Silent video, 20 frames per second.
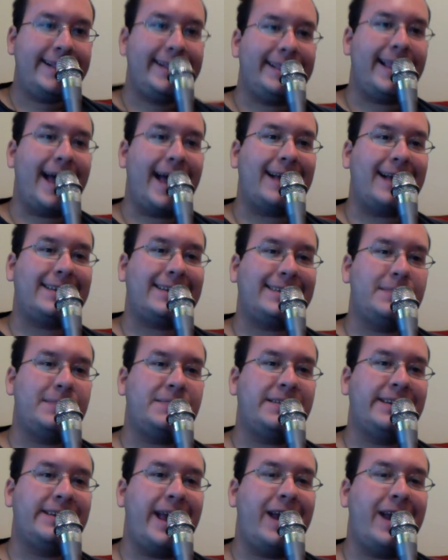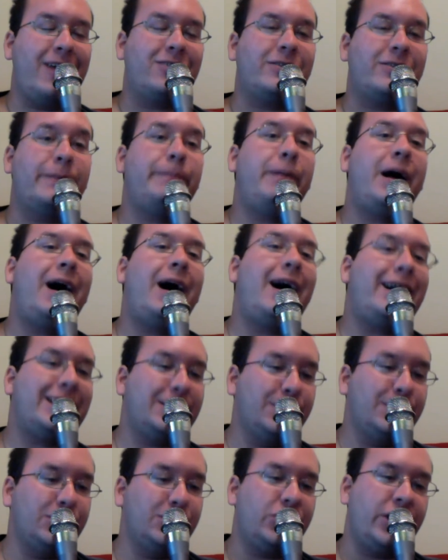Last up today are some
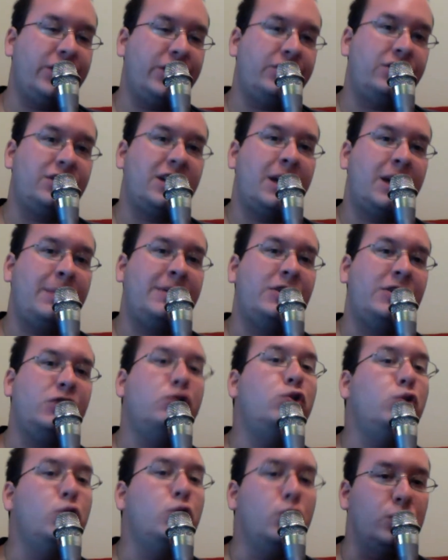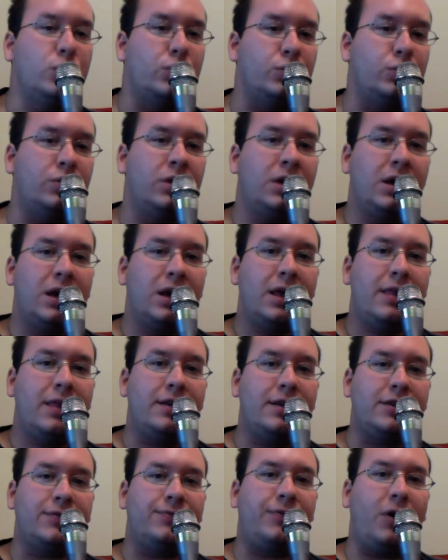possible changes coming to Hulu
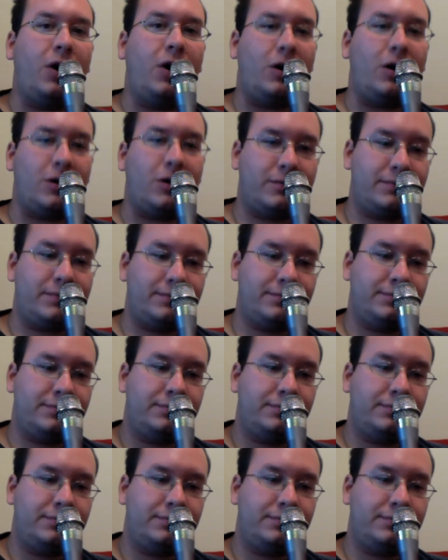this fall.